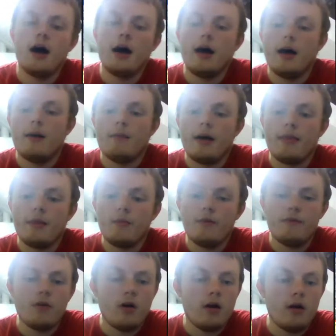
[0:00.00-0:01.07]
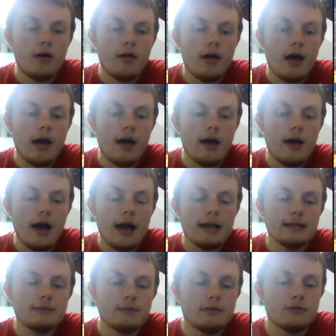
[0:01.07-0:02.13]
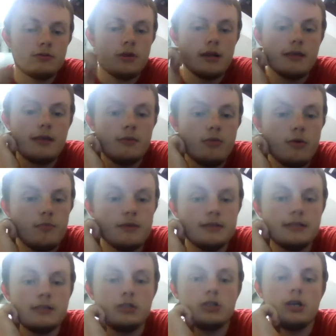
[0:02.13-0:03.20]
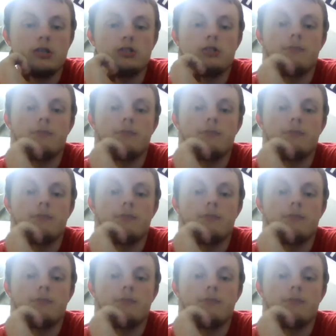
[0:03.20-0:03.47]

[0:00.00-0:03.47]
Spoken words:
And then we've got Alex builds right. They probably didn't change the